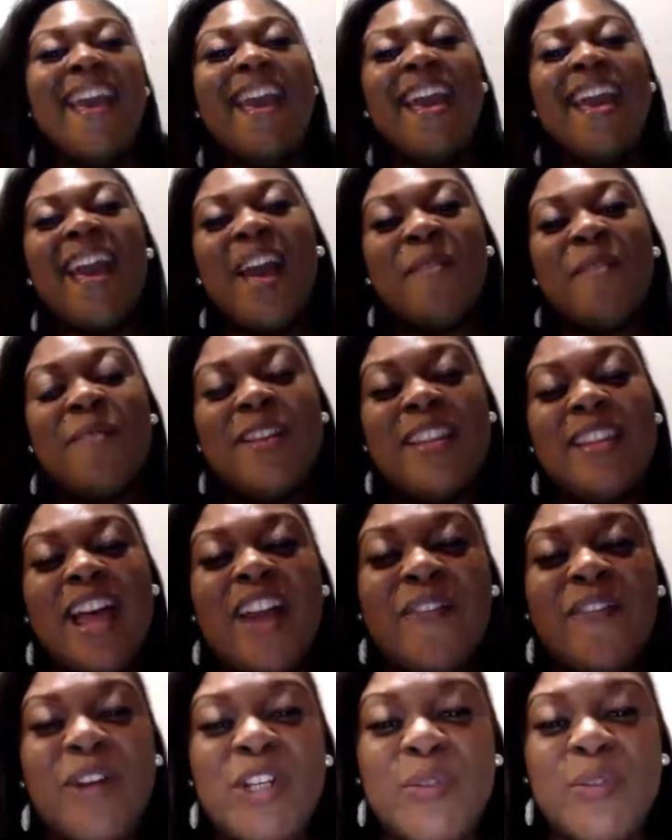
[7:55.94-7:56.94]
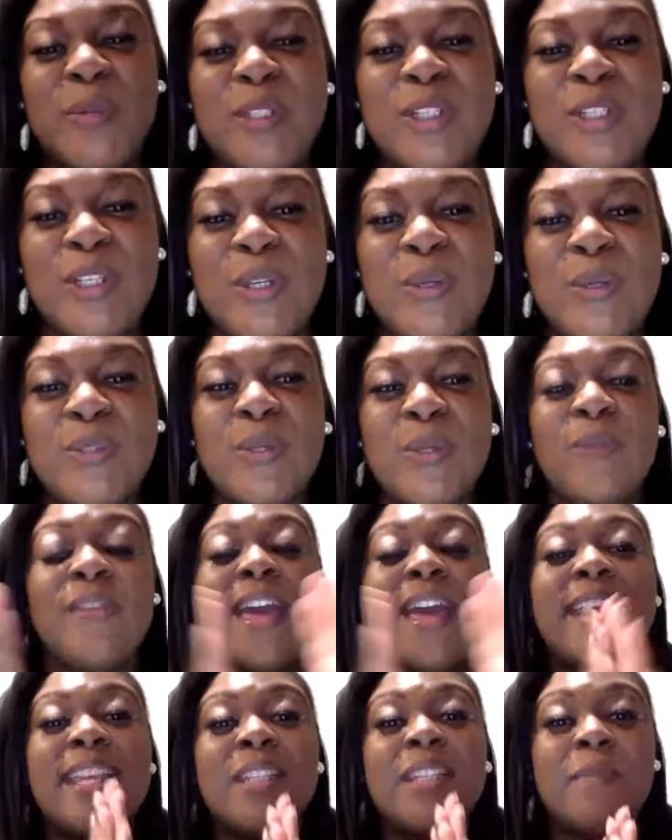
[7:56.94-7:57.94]
Happy lock anniversary to you.
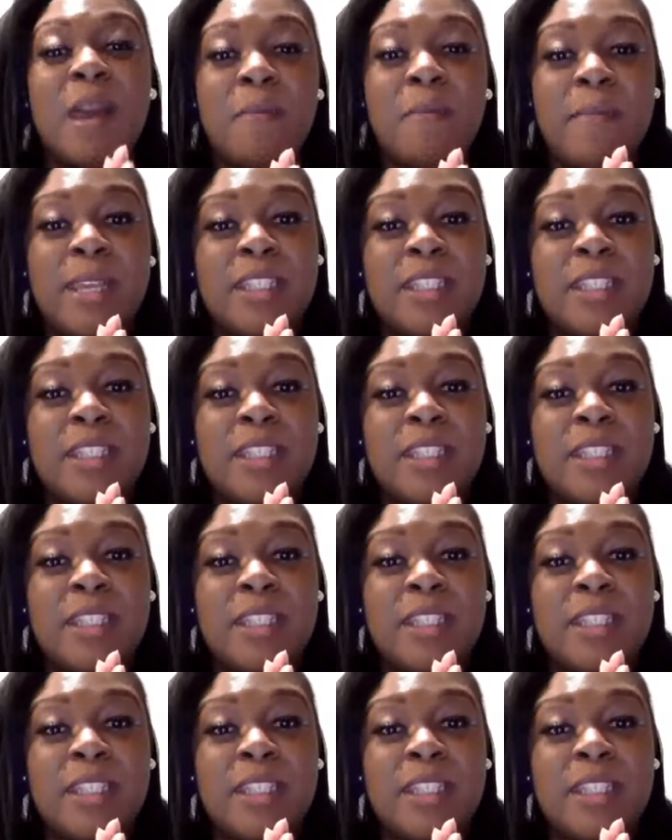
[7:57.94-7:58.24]
So that is my